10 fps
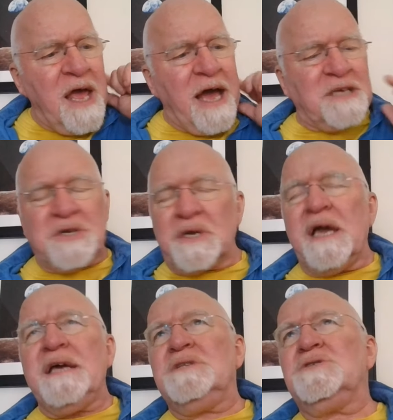as you
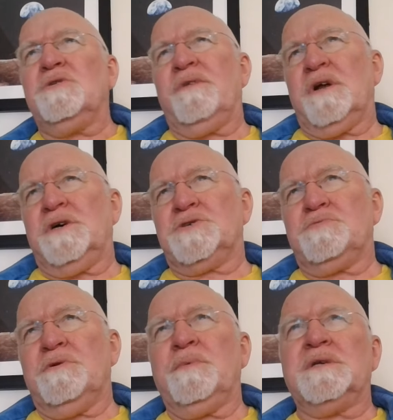get into the last
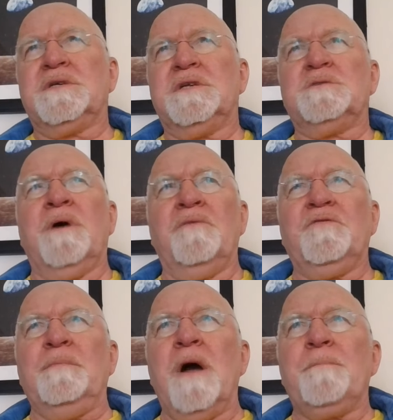3 weeks of this
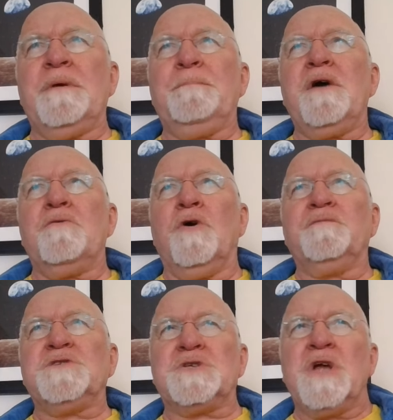month, you might be better
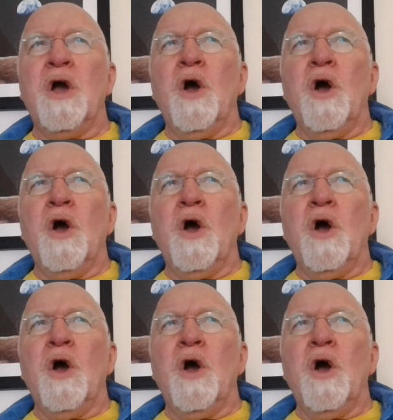off just